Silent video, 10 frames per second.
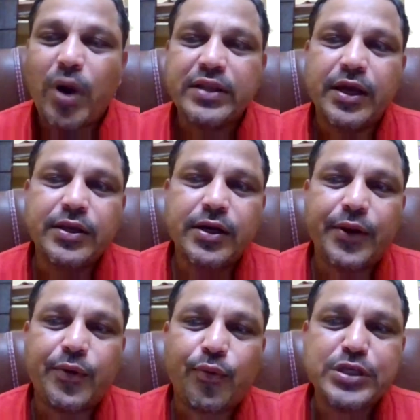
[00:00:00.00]
by the year
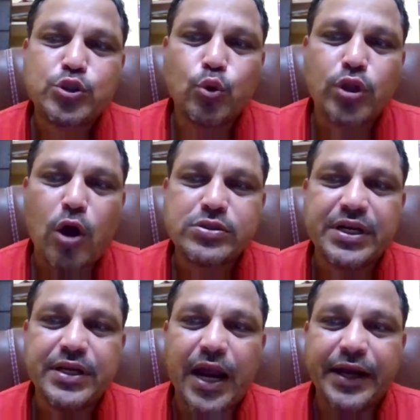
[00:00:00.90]
it reached
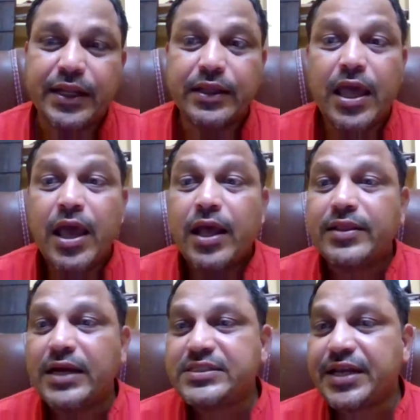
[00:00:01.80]
2018.
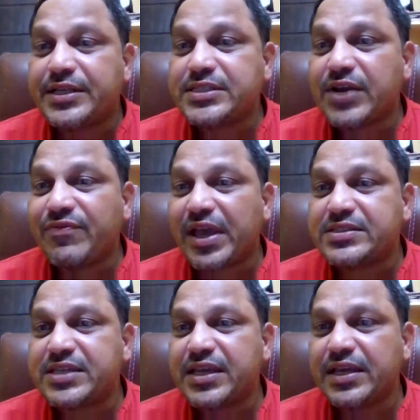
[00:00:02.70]
That's the reason we can
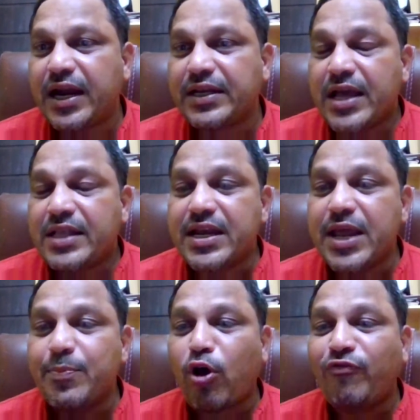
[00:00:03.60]
see that the
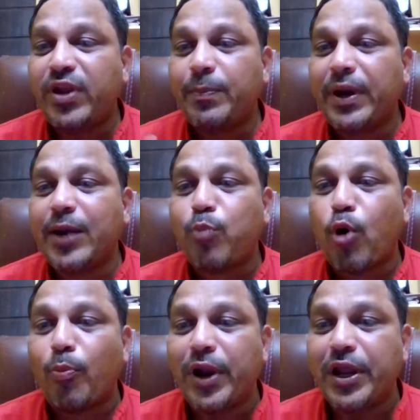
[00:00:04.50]
number of dependent
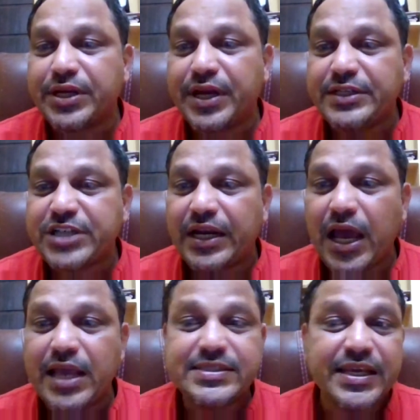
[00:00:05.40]
population in
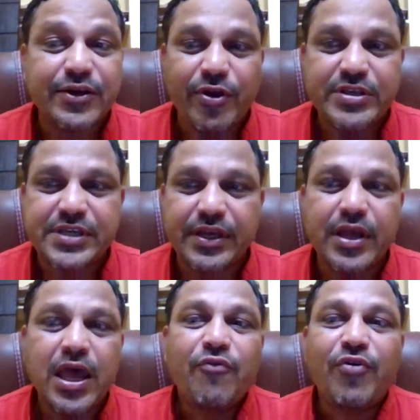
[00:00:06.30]
China is
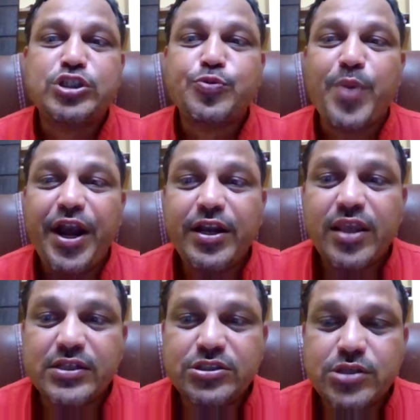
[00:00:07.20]
increasing, which
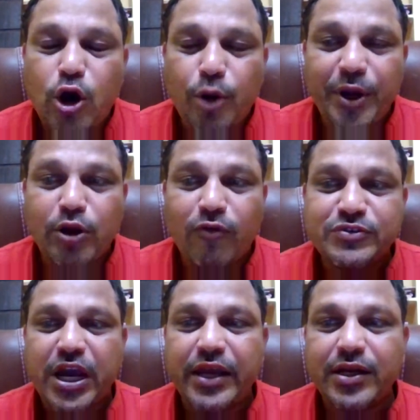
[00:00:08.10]
made the government
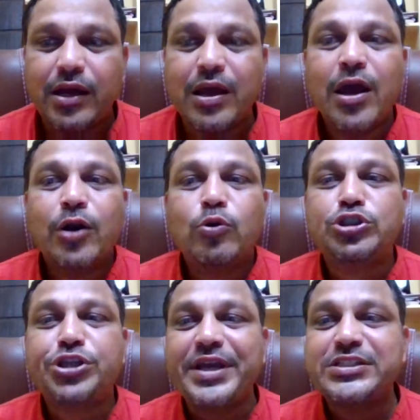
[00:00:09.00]
of China
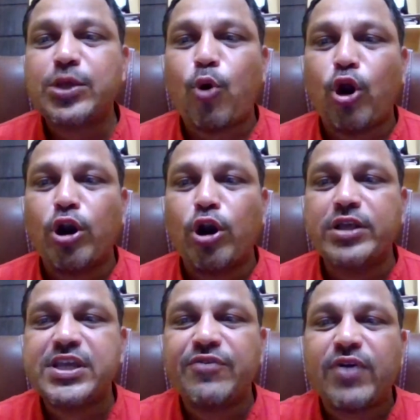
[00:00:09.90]
to change the
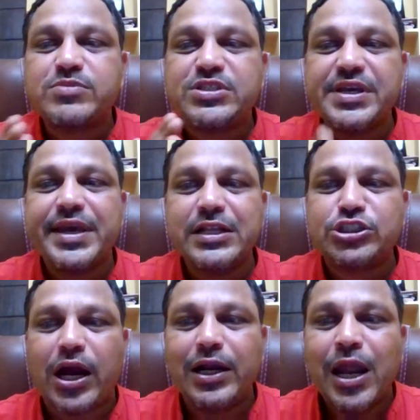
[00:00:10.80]
policy from single
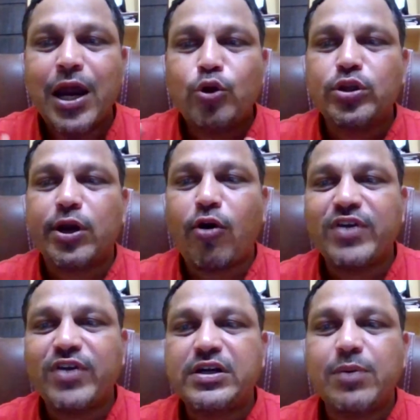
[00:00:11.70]
child to that of
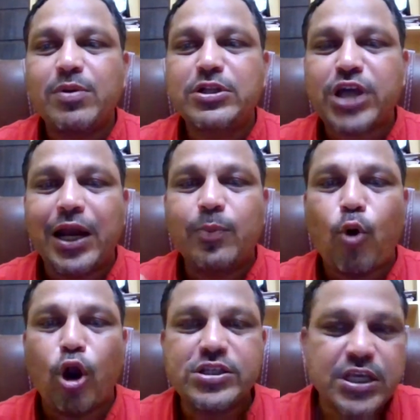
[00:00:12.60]
the double child
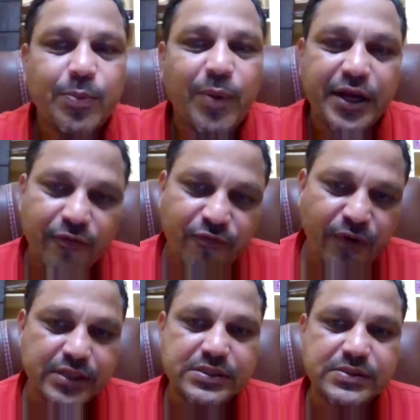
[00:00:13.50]
policy, my dear
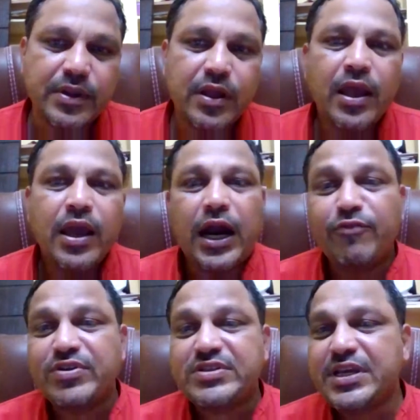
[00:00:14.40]
friends. And
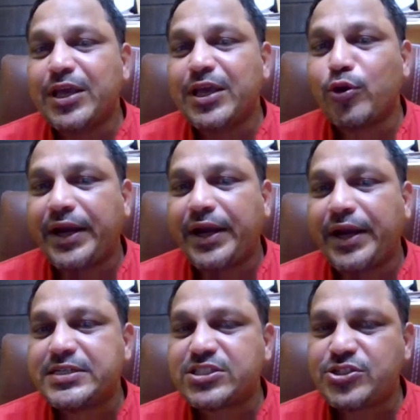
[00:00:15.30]
if you see the United
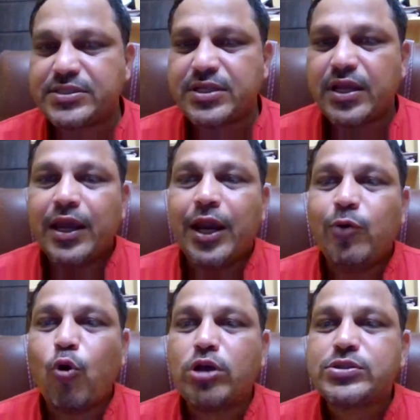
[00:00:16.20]
States, it
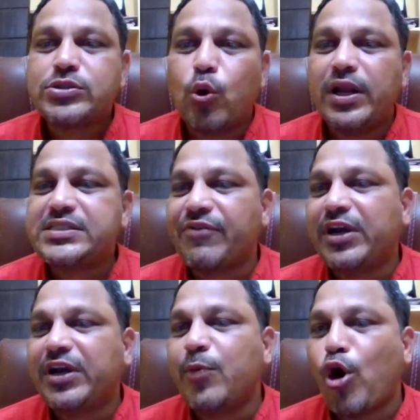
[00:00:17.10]
was only
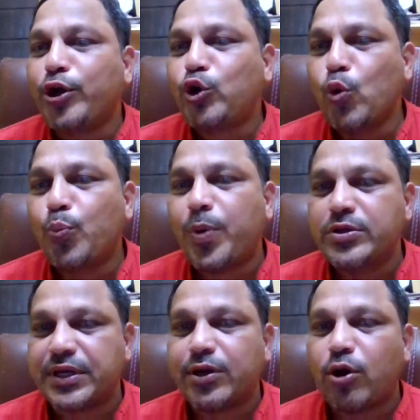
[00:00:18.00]

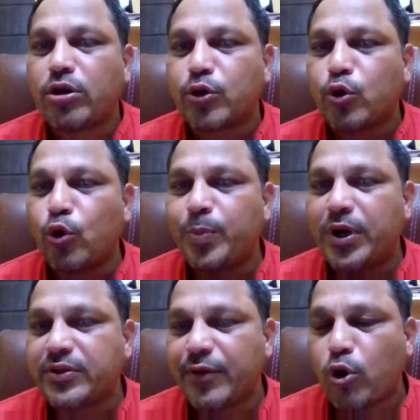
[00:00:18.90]
17.2%, or the crude
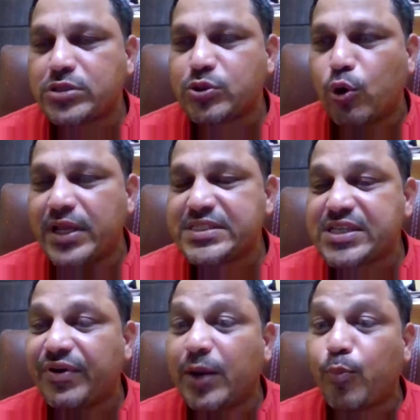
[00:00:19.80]
birth rate was only
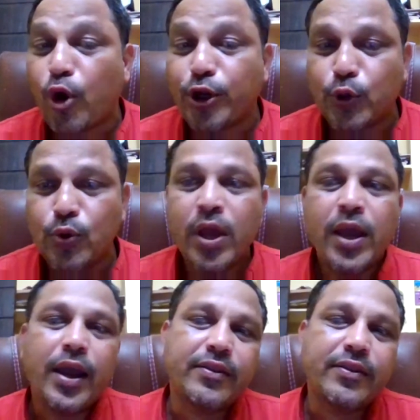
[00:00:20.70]
17.2
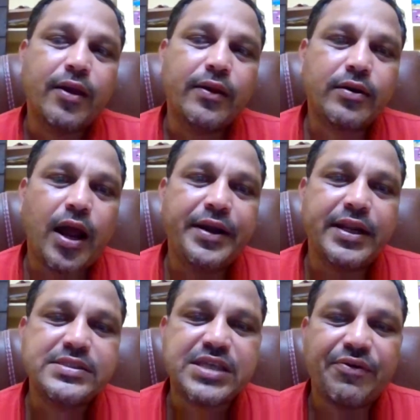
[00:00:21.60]
in the year
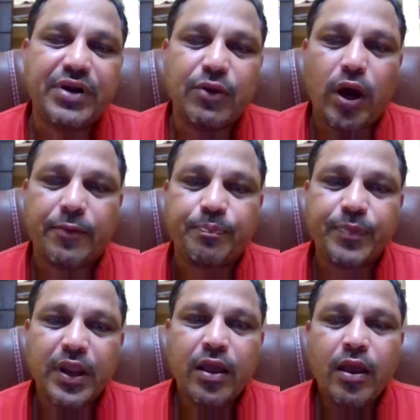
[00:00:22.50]
1971.
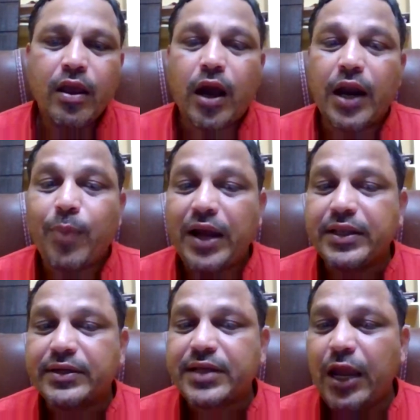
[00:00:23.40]
And
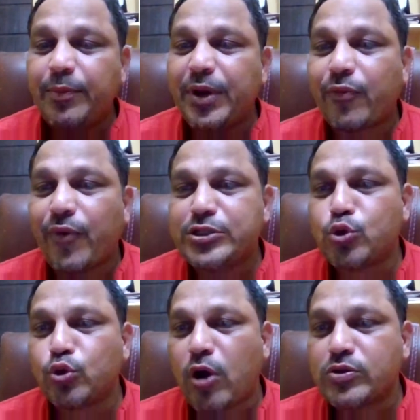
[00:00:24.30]
by the time it
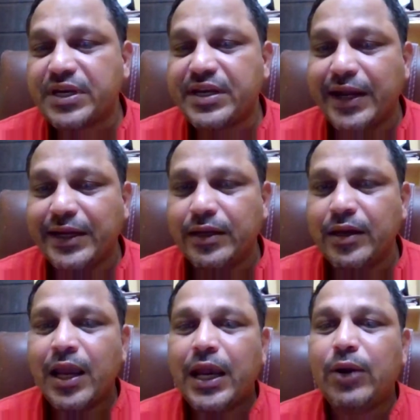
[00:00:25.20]
reached
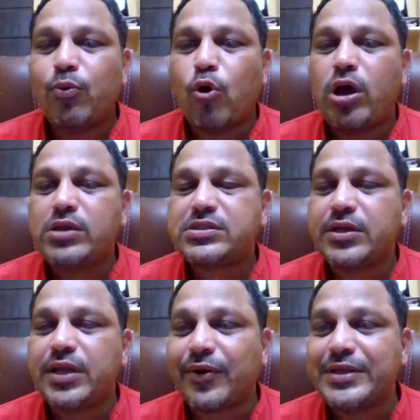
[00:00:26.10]
2018, it was
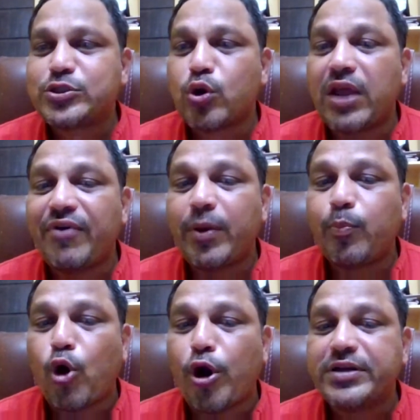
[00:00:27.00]
decreased to
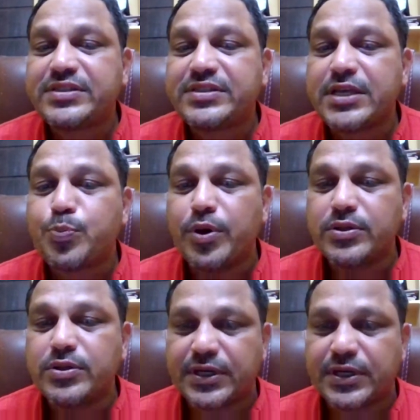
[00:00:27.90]

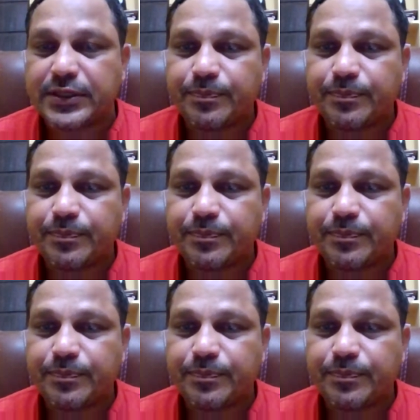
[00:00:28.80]
11.6%.